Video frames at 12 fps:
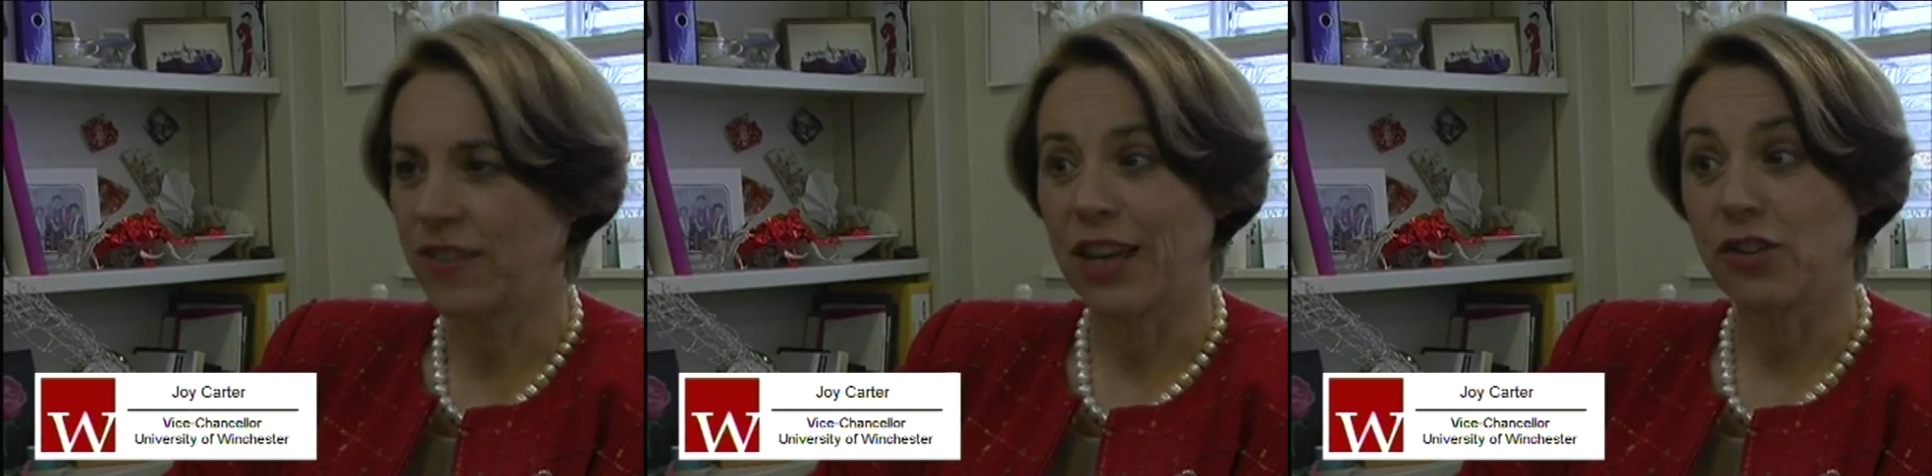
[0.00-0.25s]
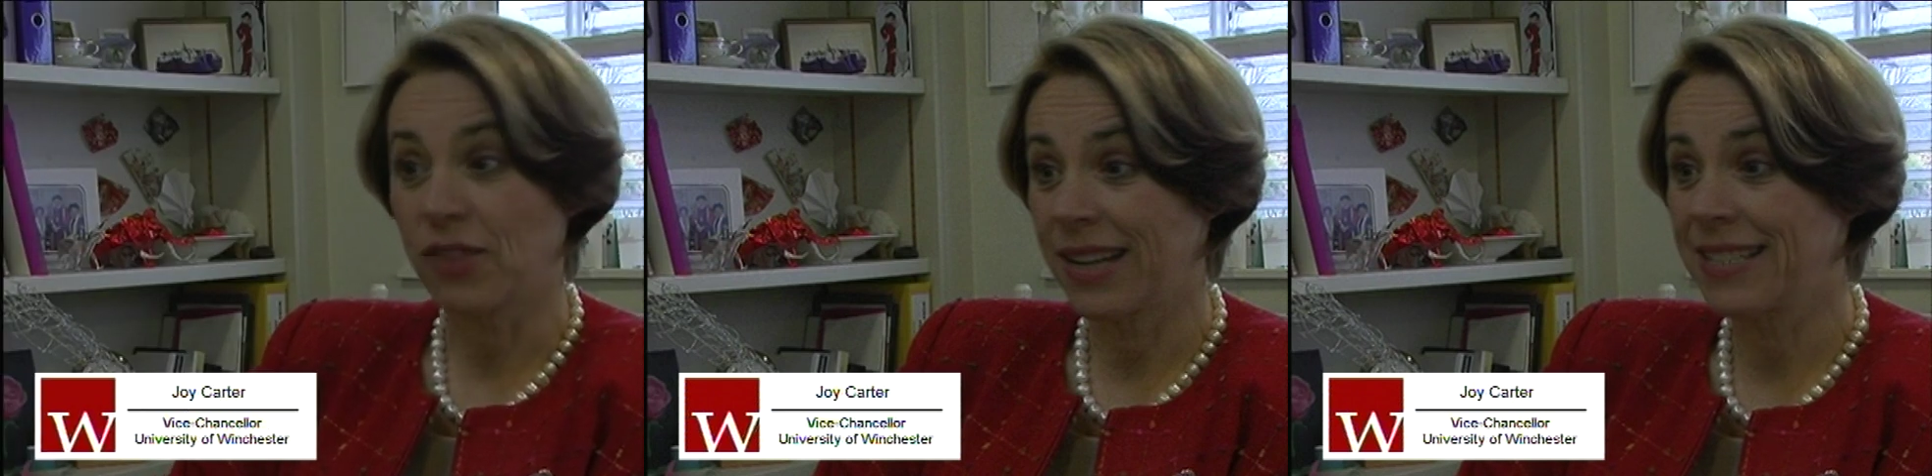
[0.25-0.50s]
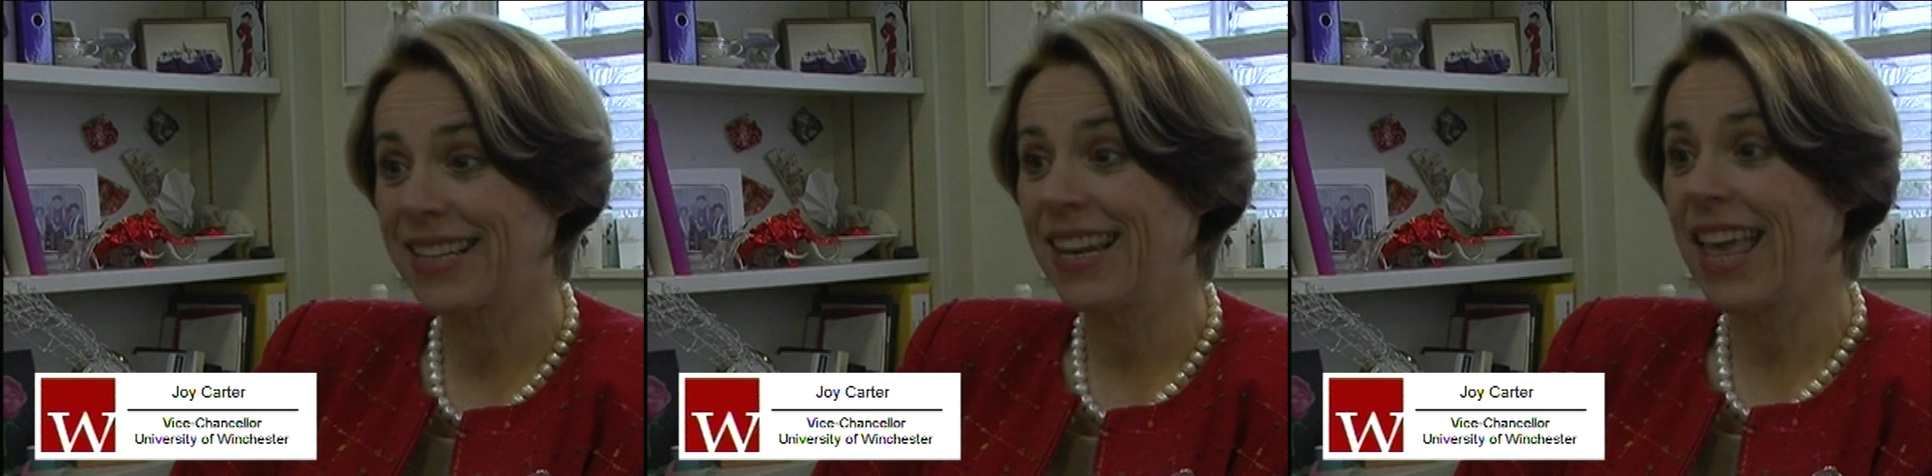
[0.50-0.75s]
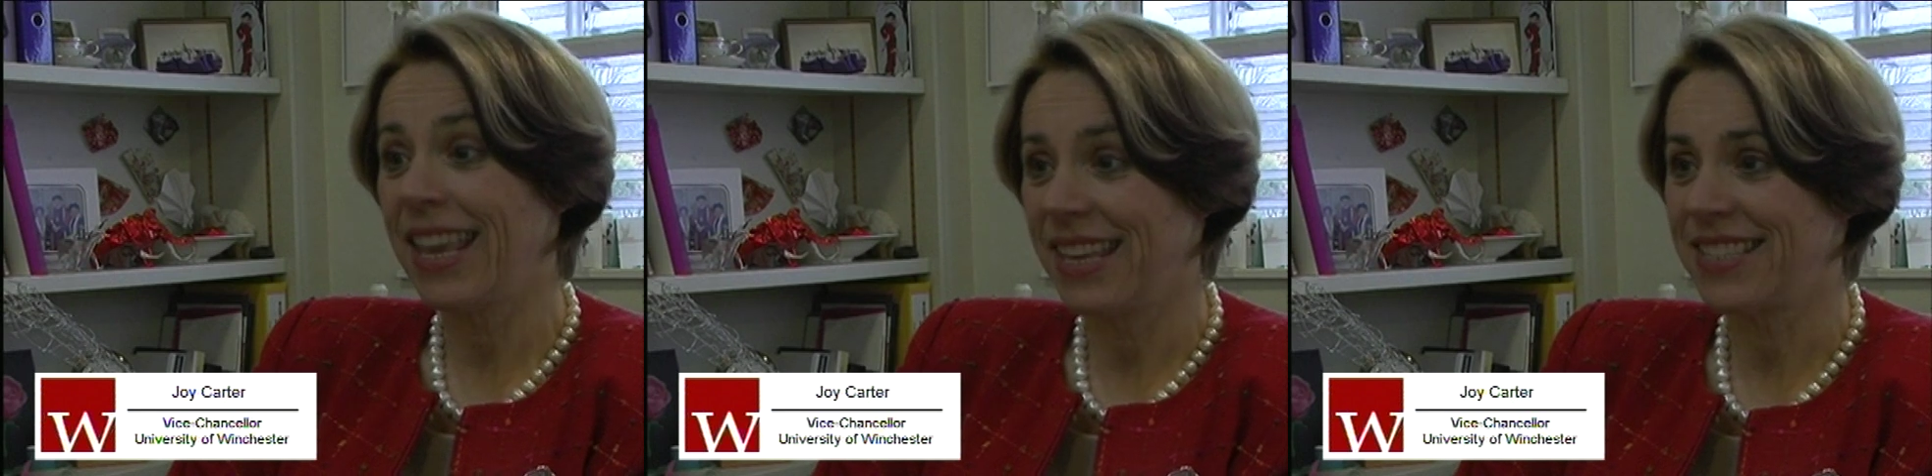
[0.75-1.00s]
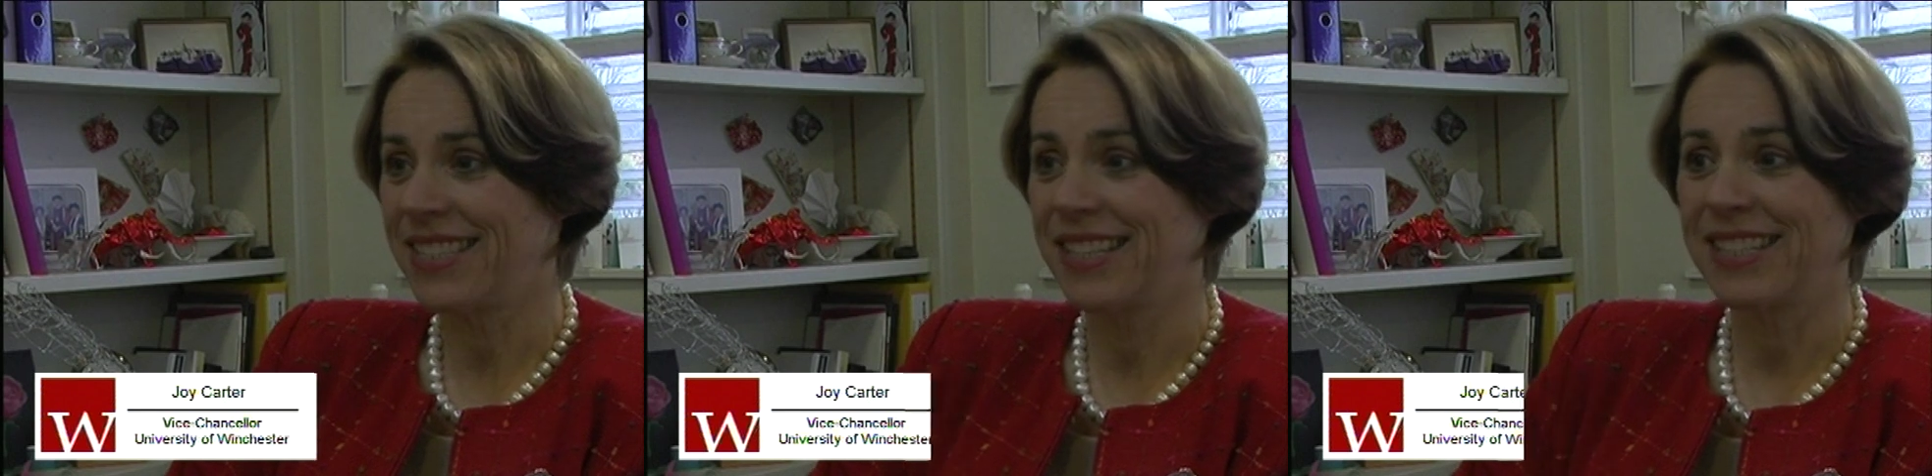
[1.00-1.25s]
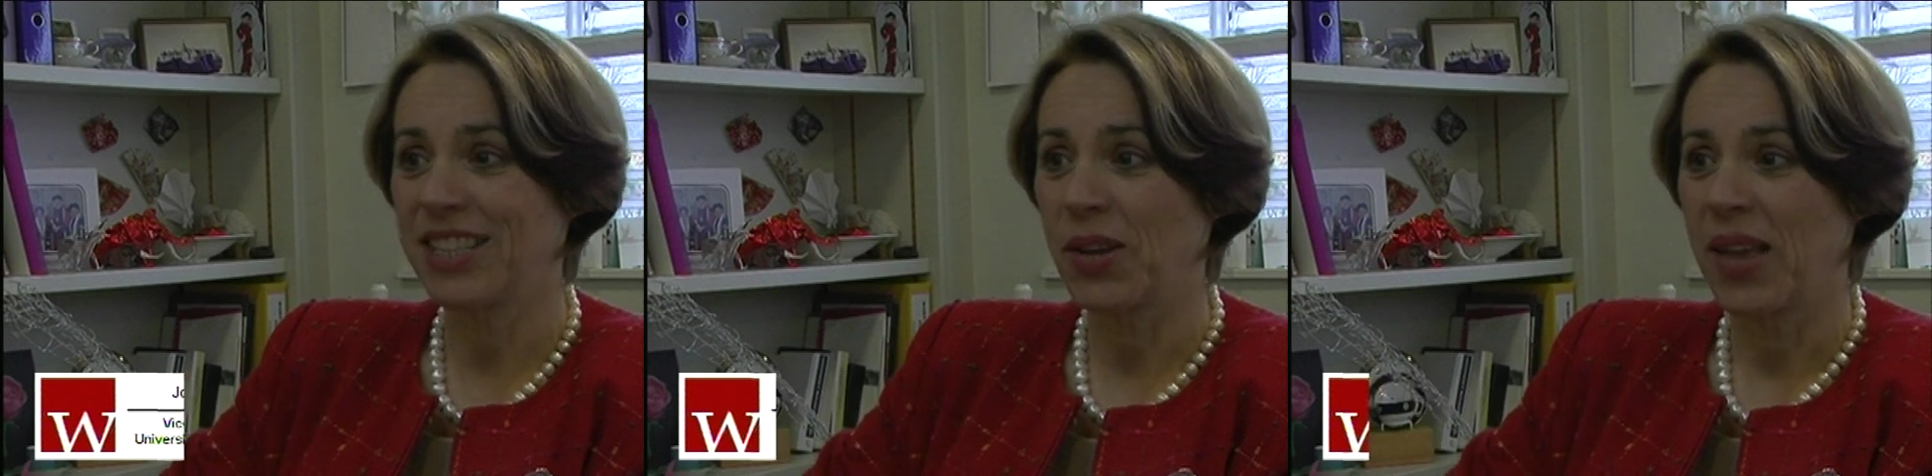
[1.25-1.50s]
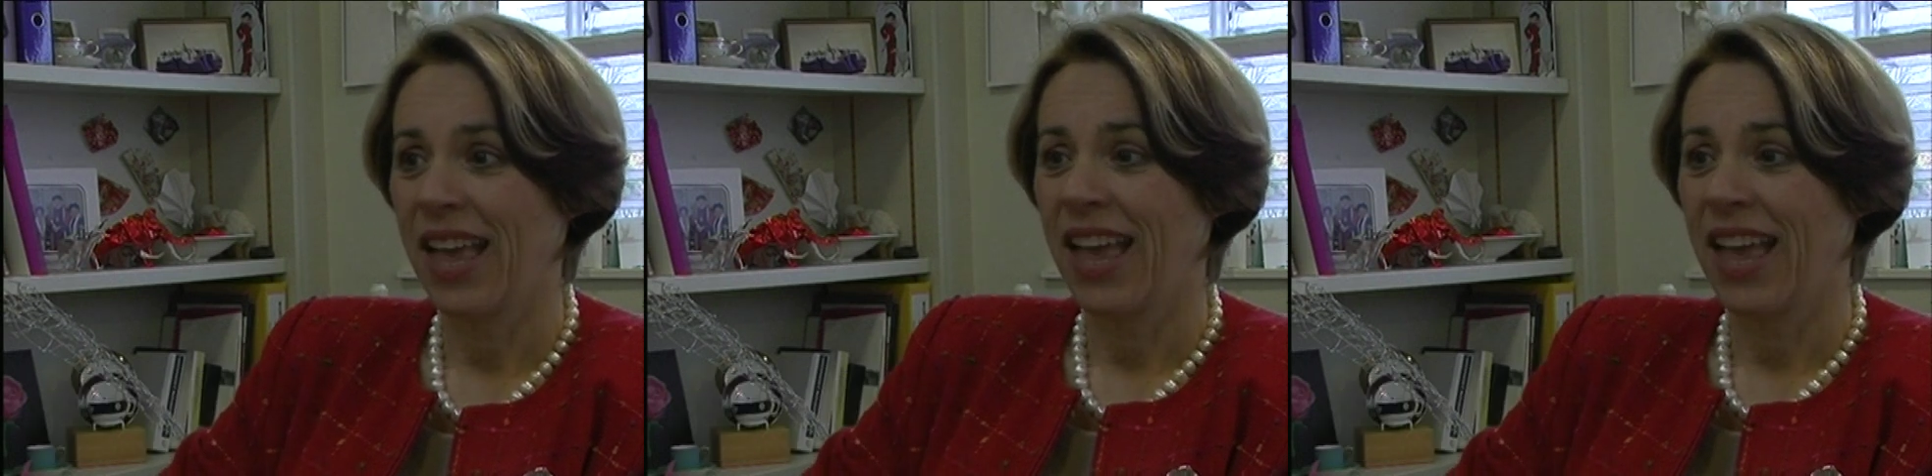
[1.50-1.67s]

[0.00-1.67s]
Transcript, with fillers: and that translates into